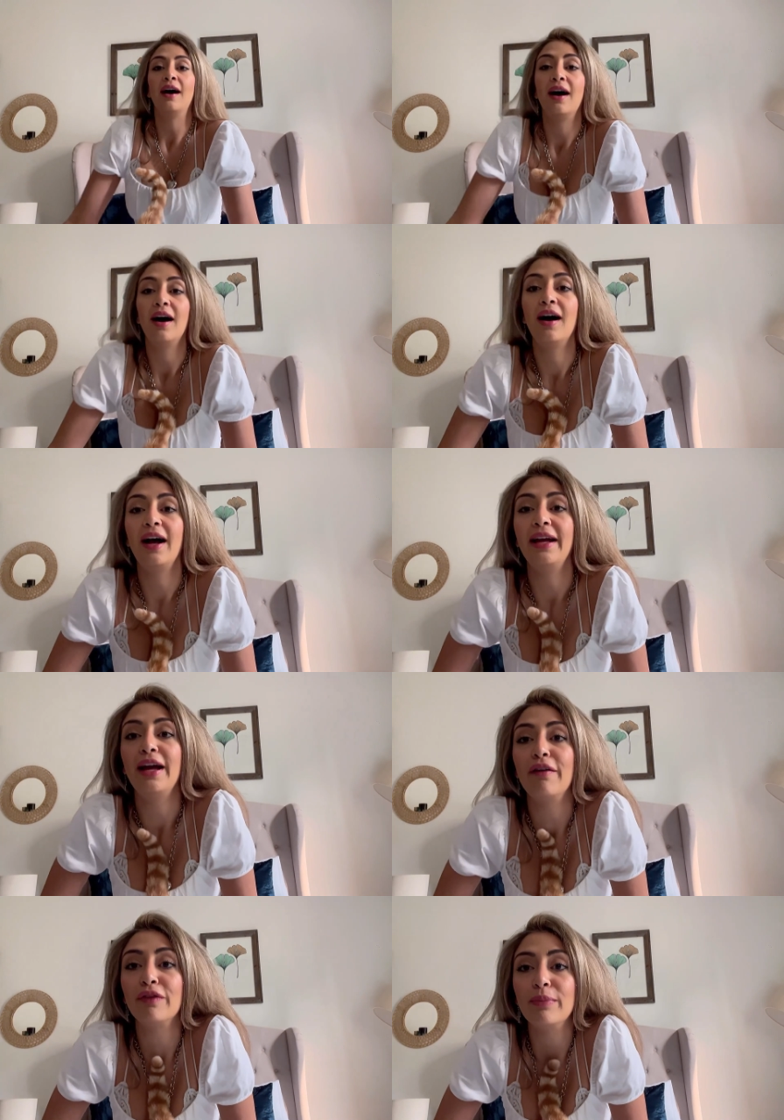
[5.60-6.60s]
Hi,
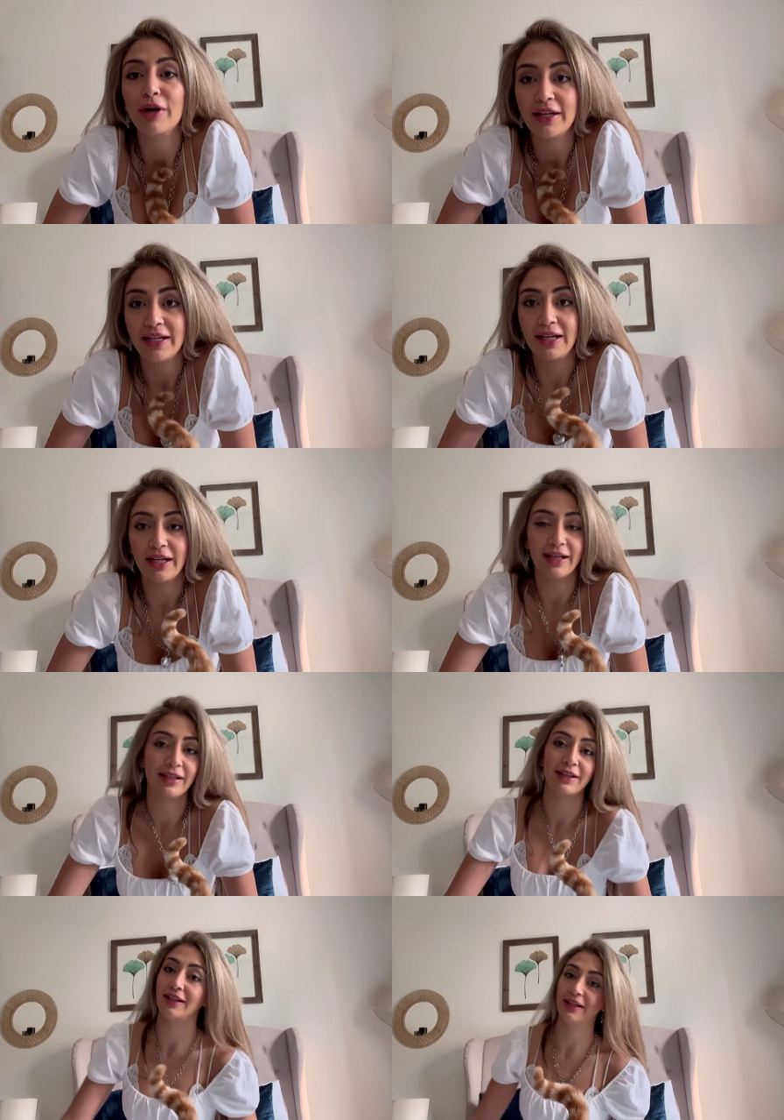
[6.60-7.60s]
everybody.
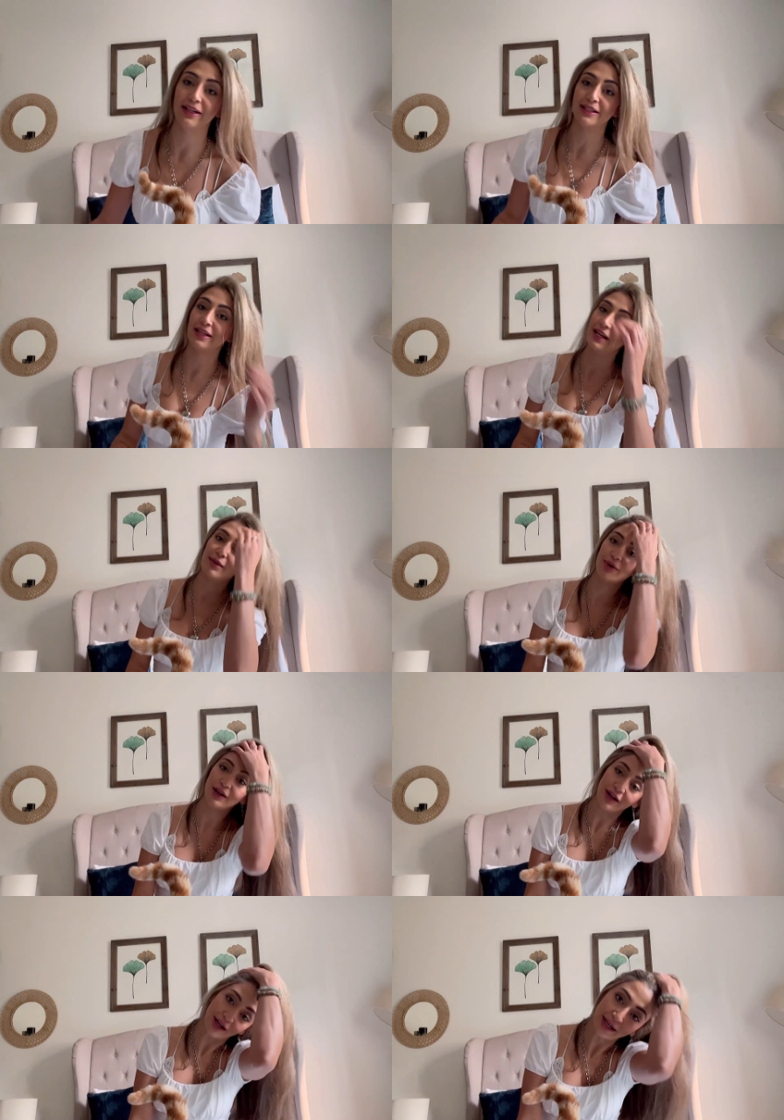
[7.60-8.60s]
It is
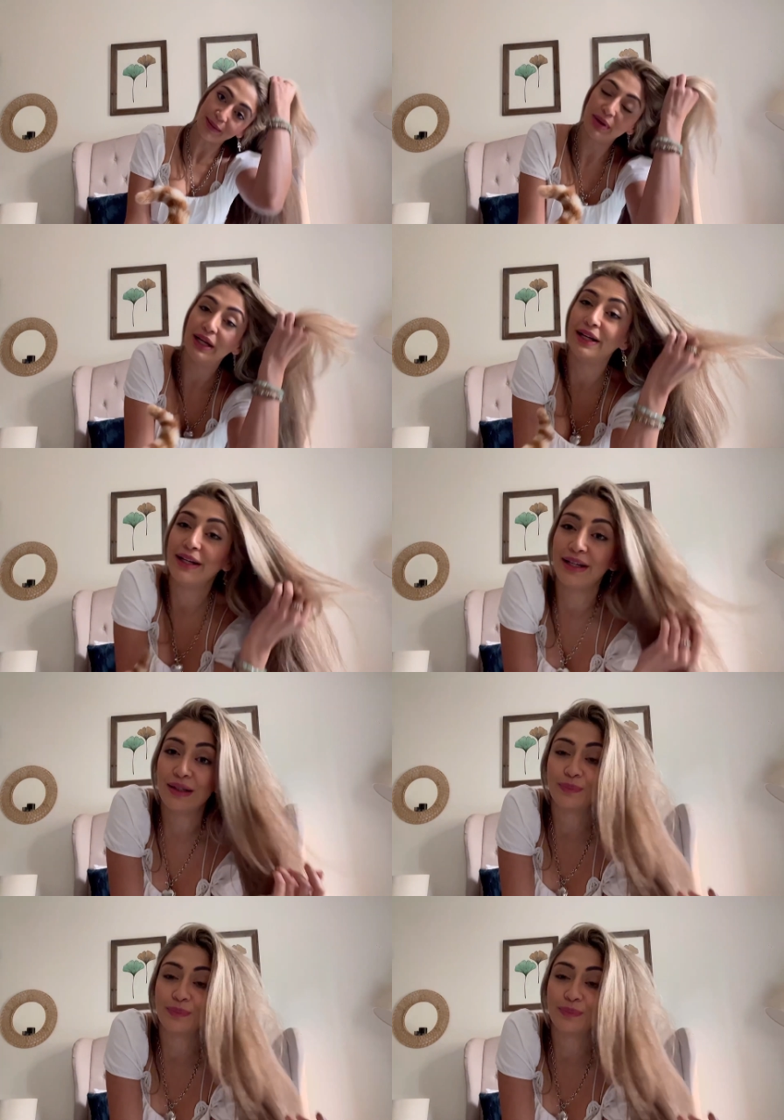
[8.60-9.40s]
Hibba. I am here.